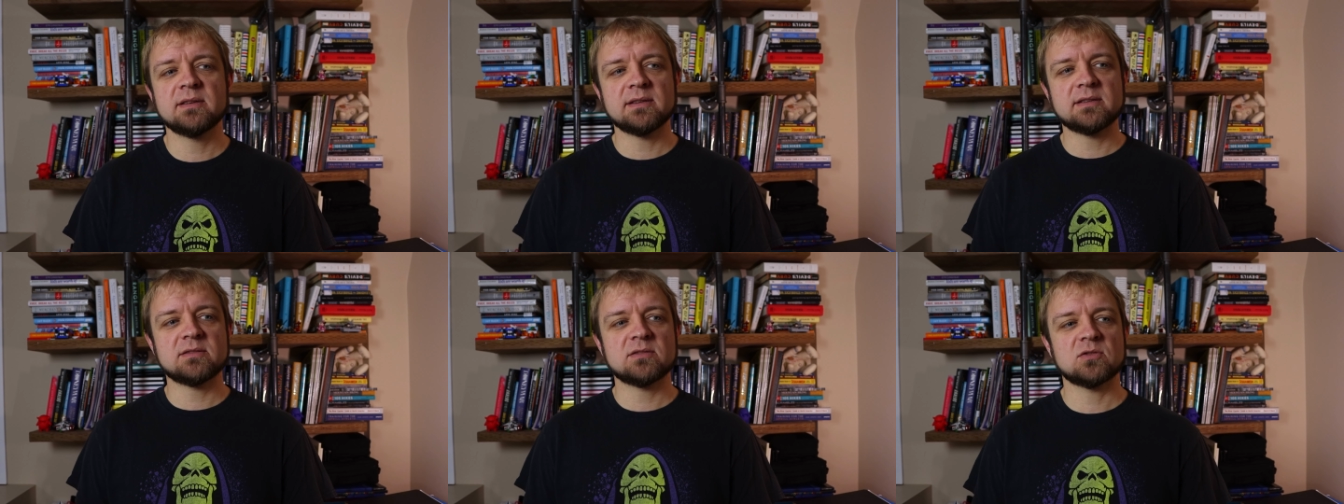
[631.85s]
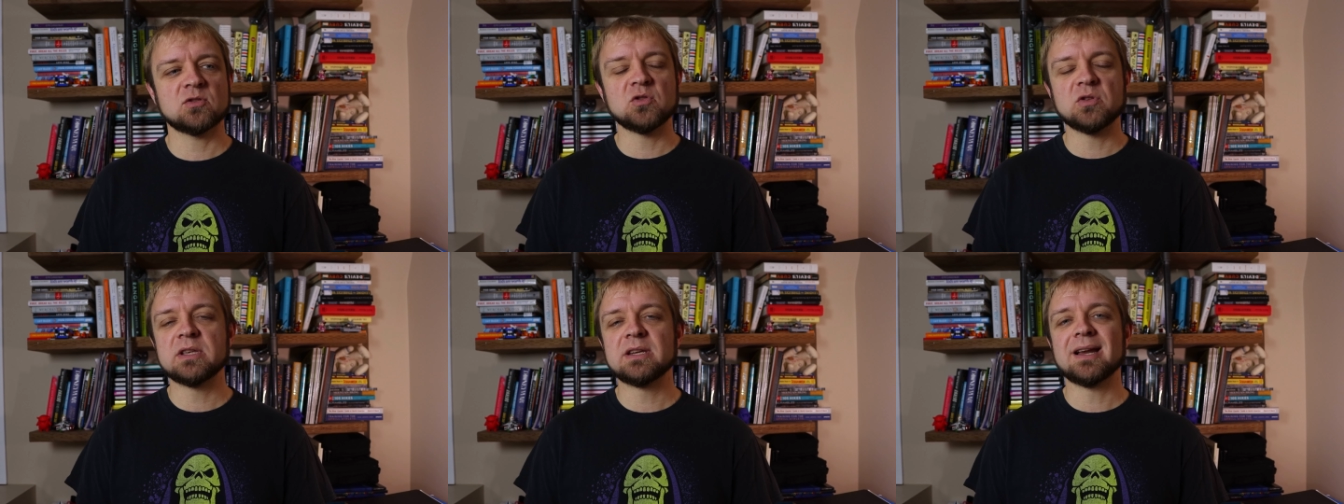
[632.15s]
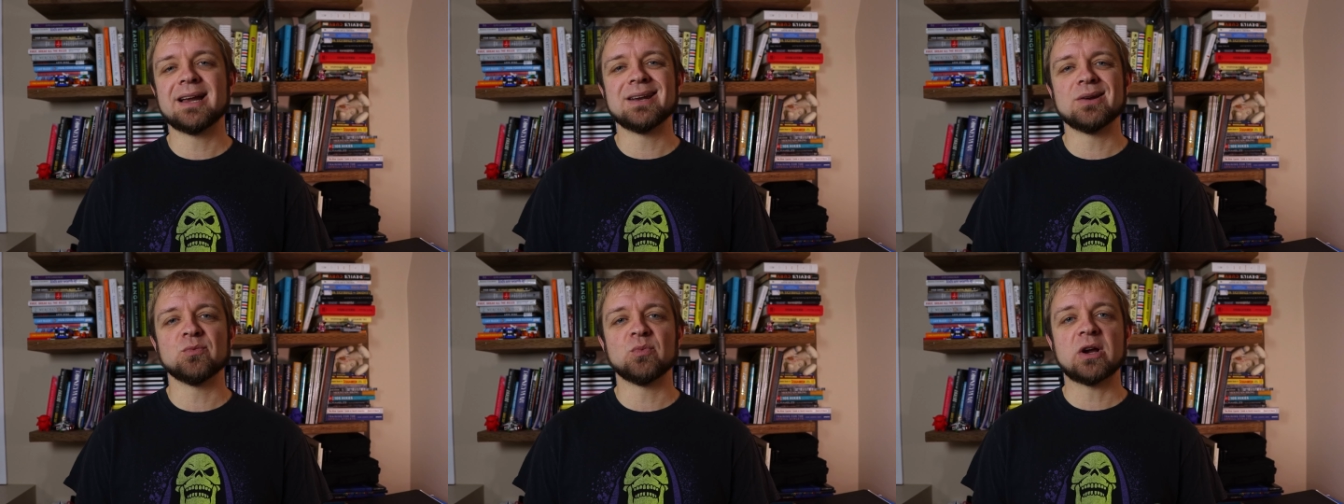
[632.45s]
It's certainly
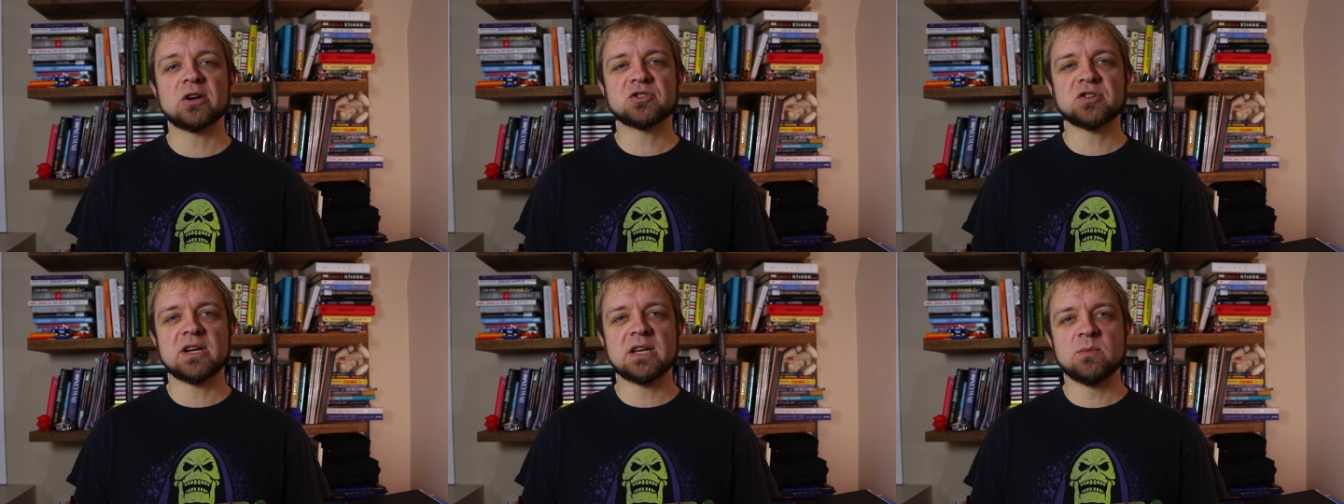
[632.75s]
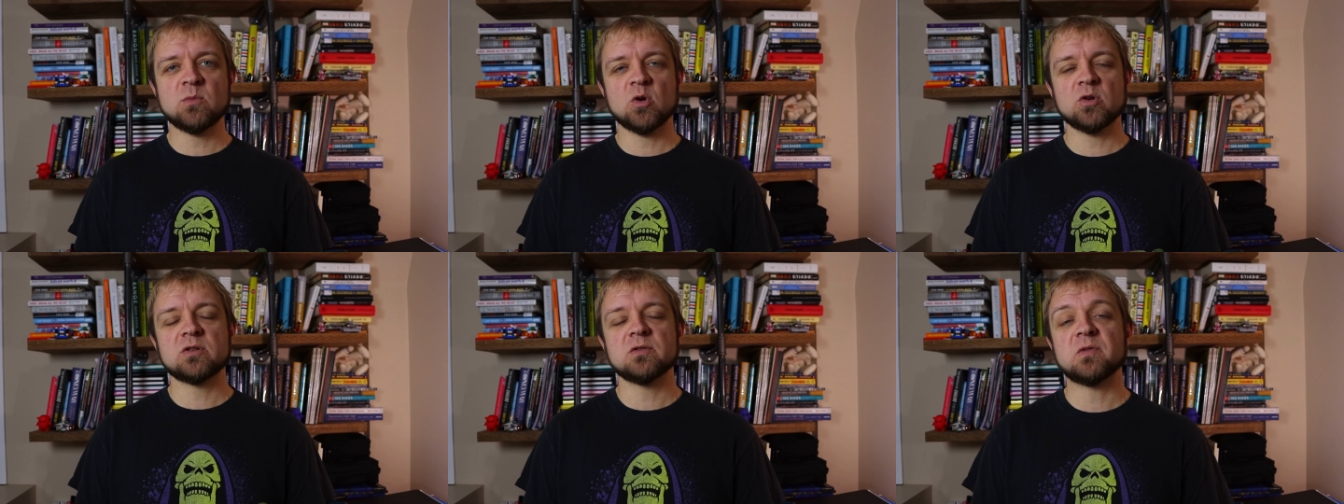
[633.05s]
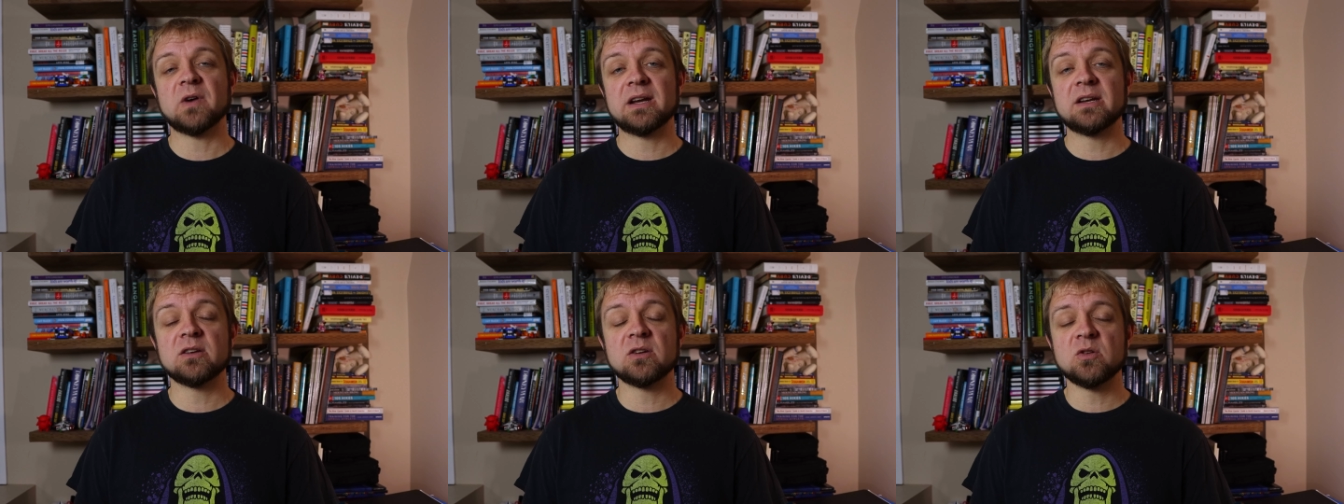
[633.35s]
not in a rush anymore to
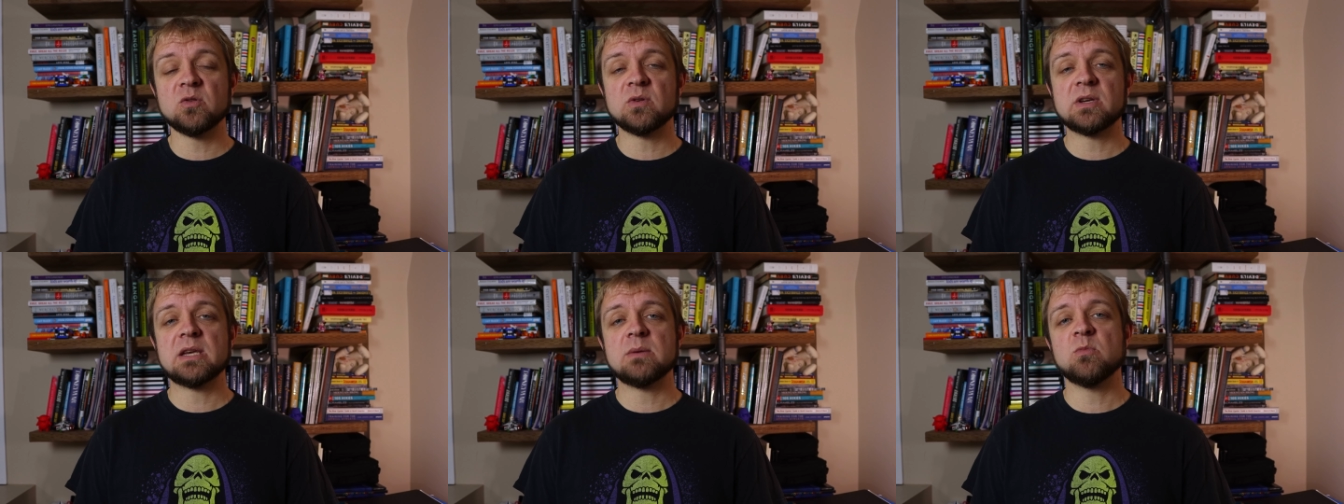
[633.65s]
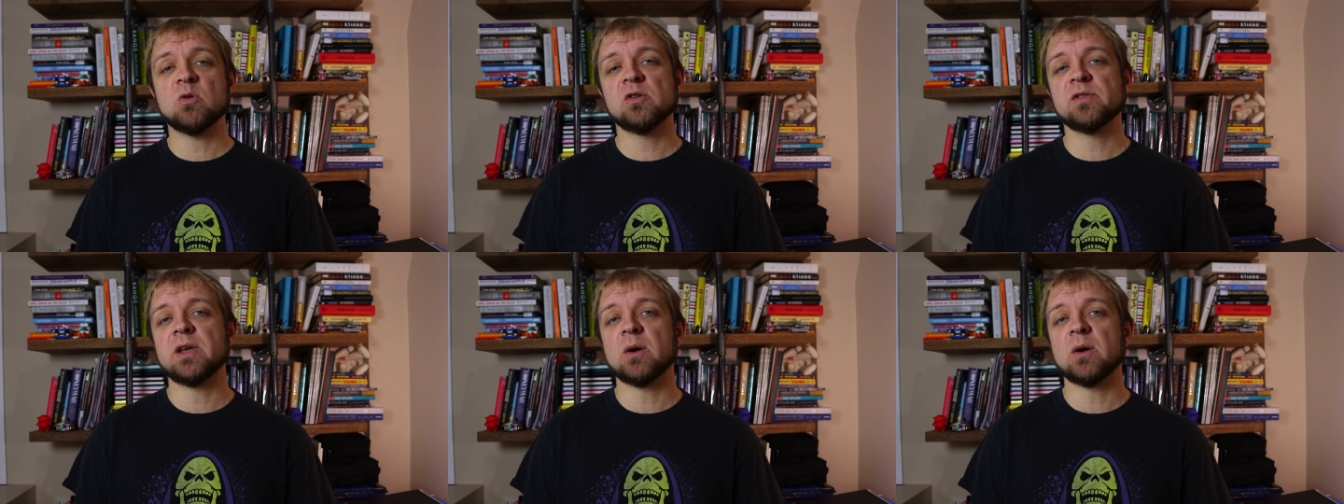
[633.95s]
find a new keyboard